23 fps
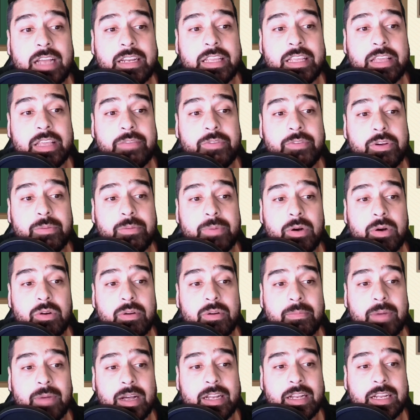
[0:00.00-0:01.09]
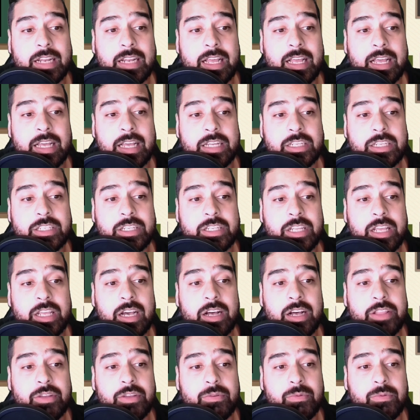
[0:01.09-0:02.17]
of give your Pokemon an edge. The
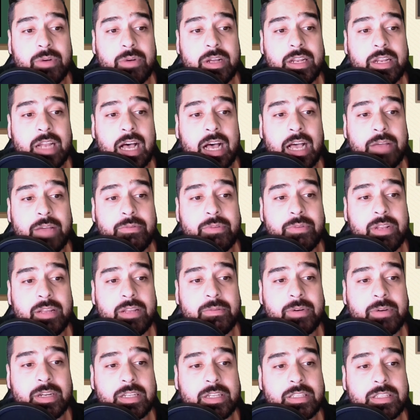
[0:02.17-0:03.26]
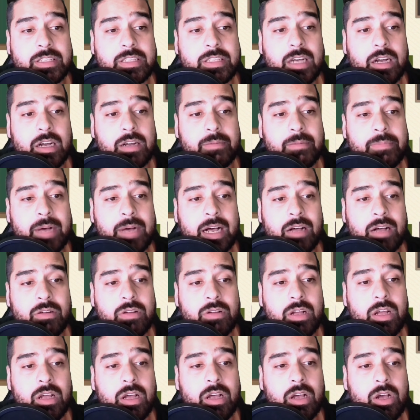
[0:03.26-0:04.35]
other one I really wanted to talk about
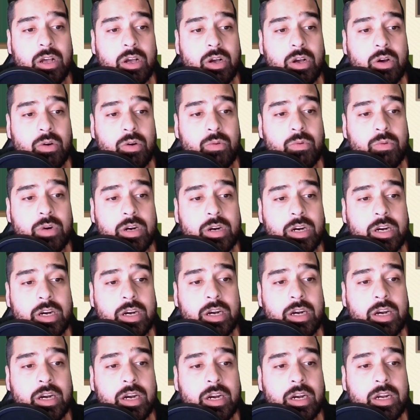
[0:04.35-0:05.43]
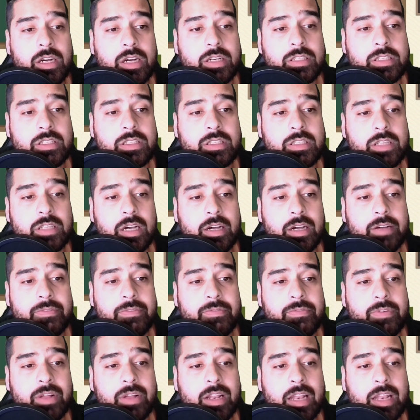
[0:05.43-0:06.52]
were stuff
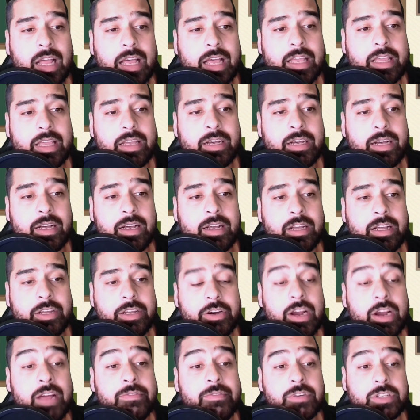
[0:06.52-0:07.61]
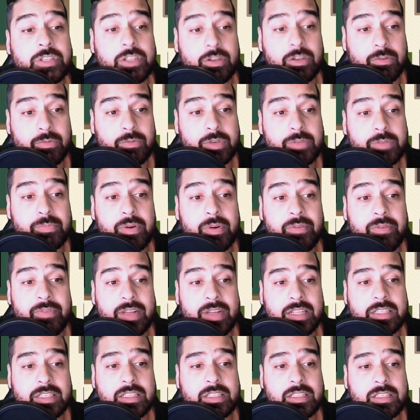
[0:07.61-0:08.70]
like your Everstone, which
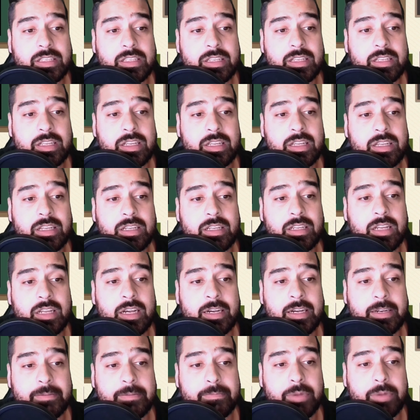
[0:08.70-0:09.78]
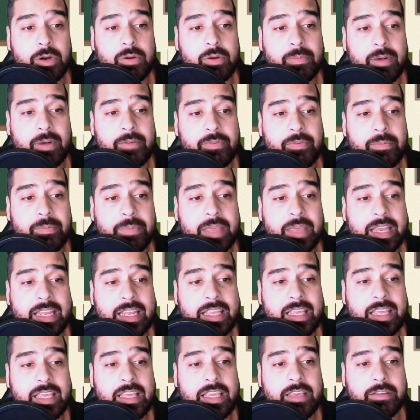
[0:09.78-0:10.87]
prevents Pokemon from getting
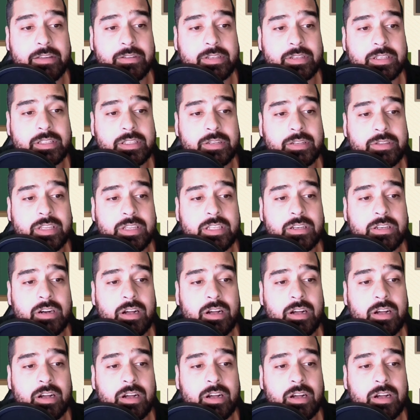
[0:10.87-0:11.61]
healed. So this